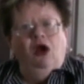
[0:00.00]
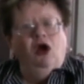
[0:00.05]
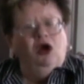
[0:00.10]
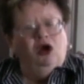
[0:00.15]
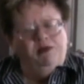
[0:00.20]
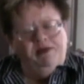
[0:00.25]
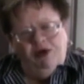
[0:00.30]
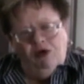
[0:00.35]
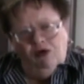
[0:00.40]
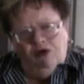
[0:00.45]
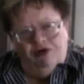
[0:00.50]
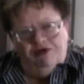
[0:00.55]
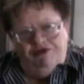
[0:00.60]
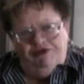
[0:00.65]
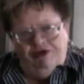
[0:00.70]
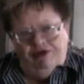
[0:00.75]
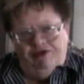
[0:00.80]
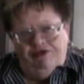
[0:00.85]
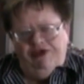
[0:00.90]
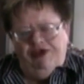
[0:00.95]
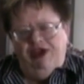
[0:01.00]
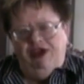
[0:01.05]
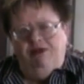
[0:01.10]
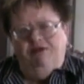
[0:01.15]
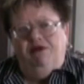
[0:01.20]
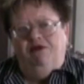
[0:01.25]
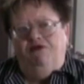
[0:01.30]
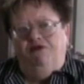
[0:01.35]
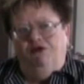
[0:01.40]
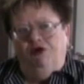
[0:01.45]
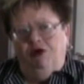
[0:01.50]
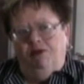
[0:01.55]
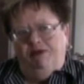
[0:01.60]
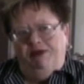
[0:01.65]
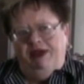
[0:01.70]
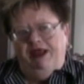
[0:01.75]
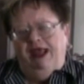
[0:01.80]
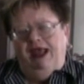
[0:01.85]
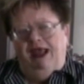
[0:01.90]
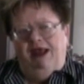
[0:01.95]
Army Horse Show team before it
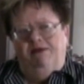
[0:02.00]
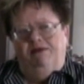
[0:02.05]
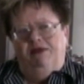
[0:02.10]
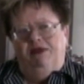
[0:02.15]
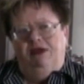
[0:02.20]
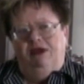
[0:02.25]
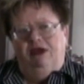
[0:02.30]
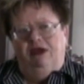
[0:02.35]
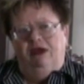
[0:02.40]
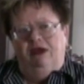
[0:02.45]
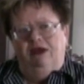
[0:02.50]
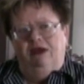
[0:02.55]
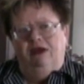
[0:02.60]
became the